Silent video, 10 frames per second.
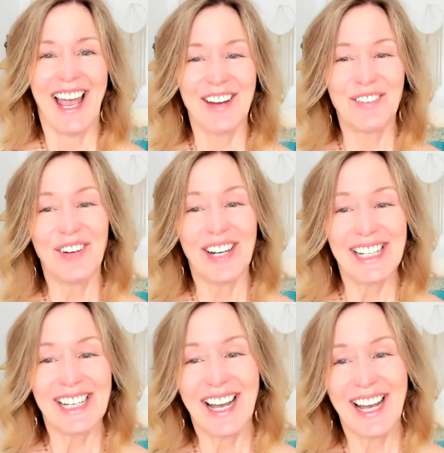and
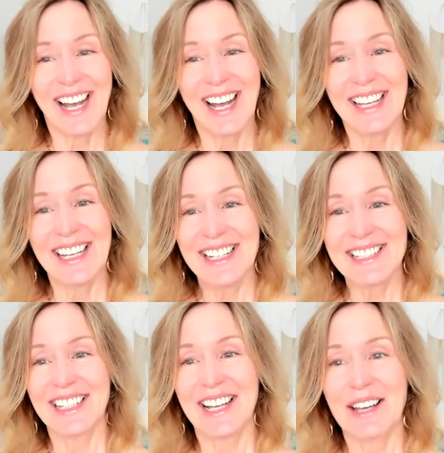what I
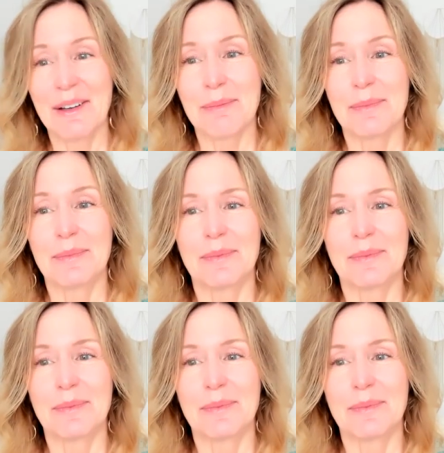ended up